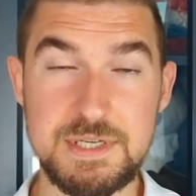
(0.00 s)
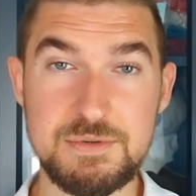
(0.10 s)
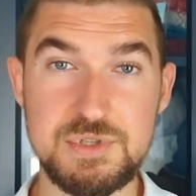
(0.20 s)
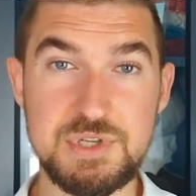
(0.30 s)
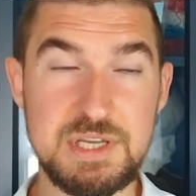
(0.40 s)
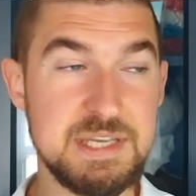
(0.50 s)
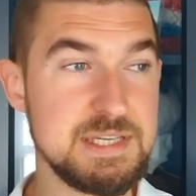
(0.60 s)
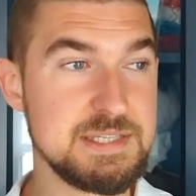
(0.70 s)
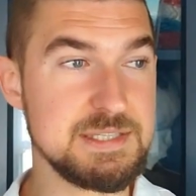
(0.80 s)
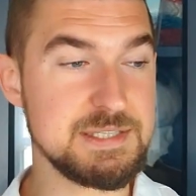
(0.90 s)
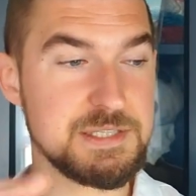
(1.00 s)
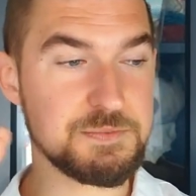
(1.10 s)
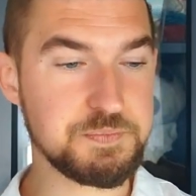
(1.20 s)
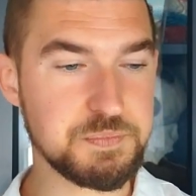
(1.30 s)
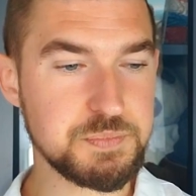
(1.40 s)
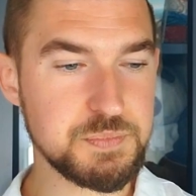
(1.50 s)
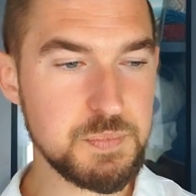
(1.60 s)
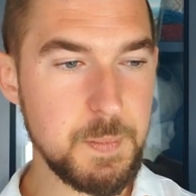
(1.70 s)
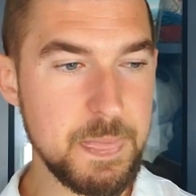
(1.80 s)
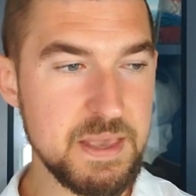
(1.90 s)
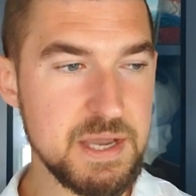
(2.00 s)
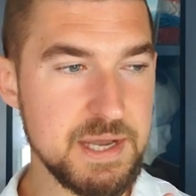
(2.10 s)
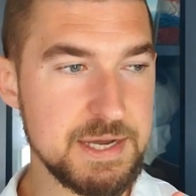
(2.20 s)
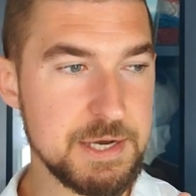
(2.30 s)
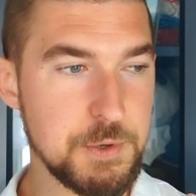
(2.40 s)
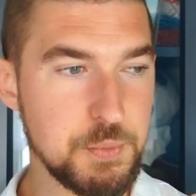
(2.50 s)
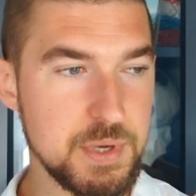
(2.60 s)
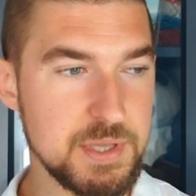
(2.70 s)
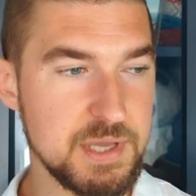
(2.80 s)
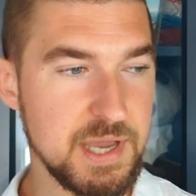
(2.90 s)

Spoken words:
which is what